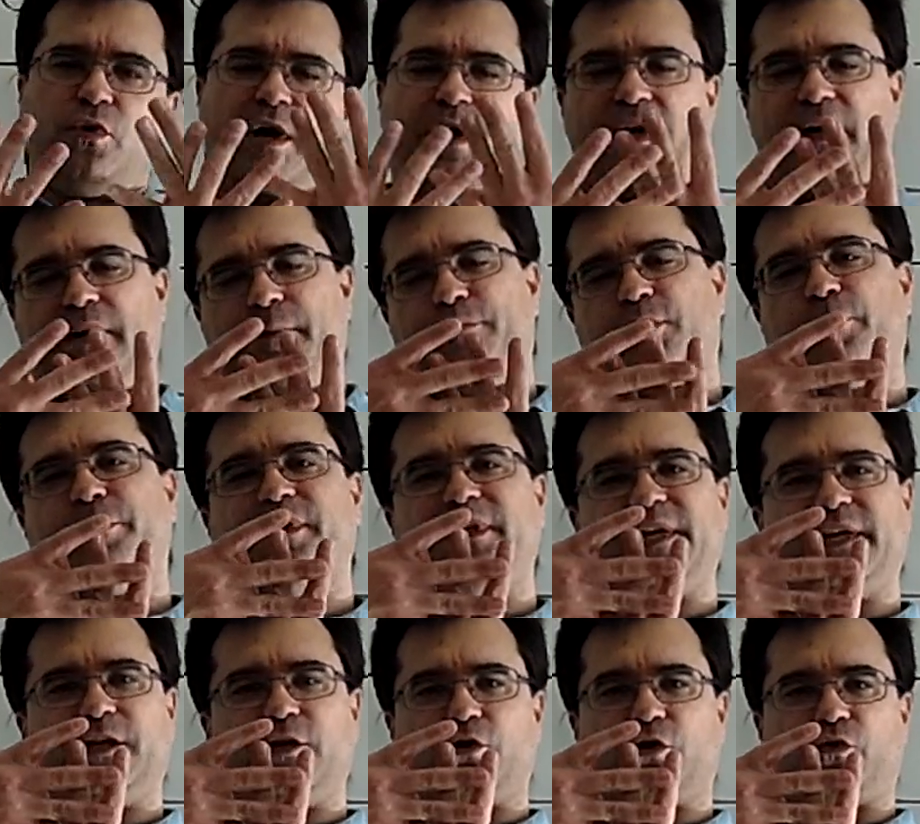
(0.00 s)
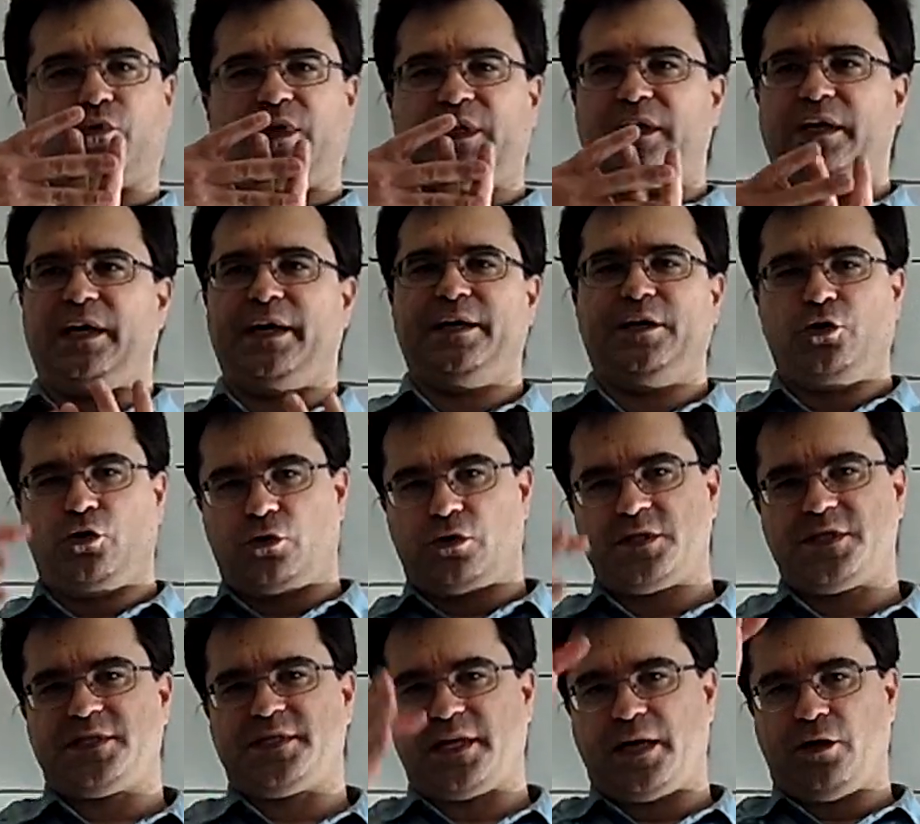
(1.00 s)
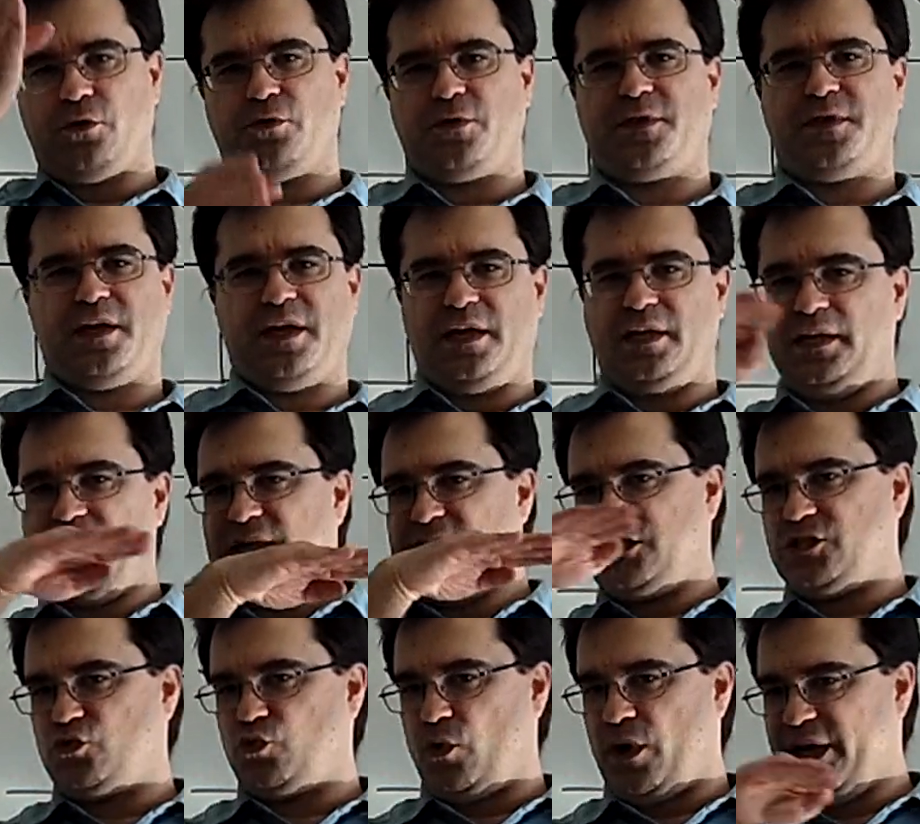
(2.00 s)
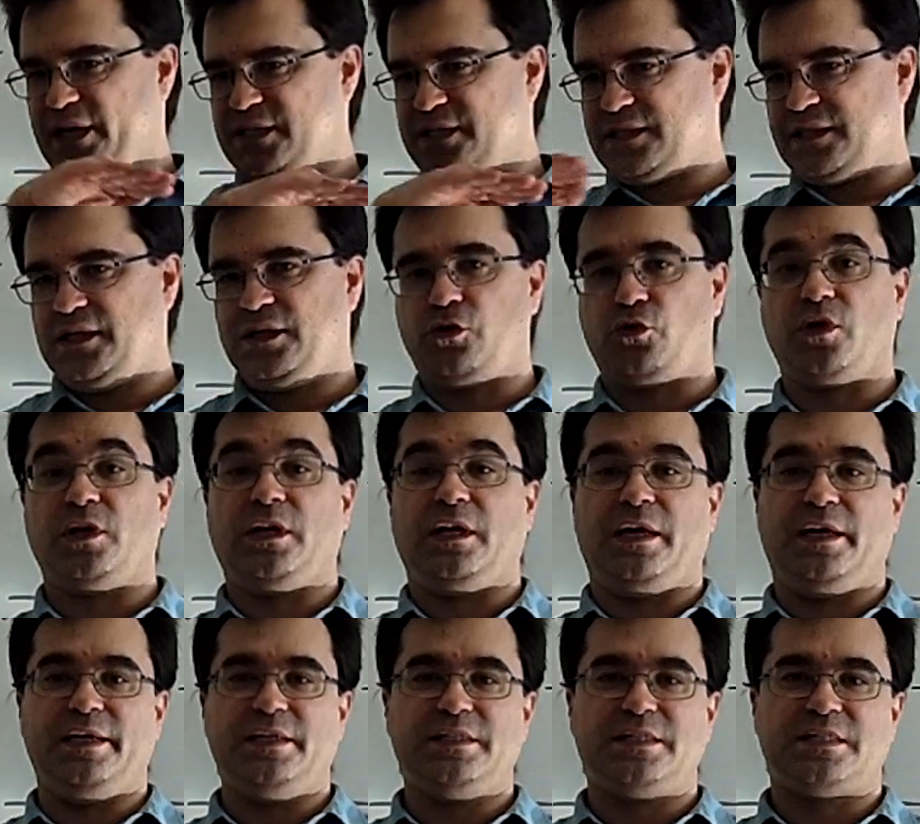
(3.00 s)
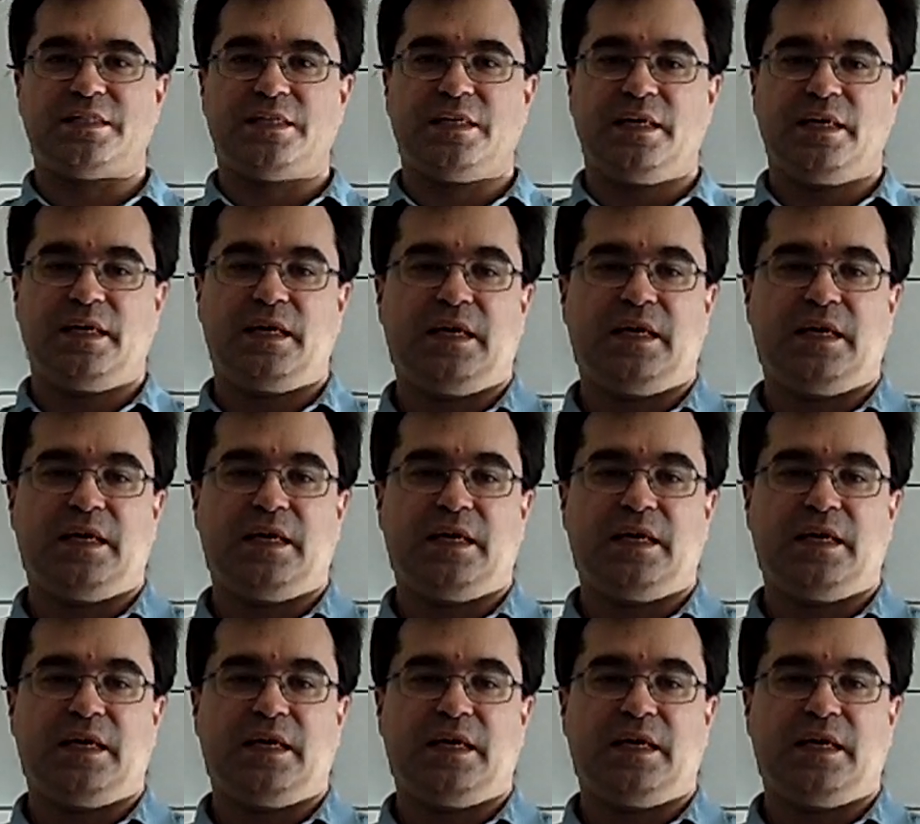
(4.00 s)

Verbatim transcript: uh, perpendicular grid line, north-south and east-west grid lines.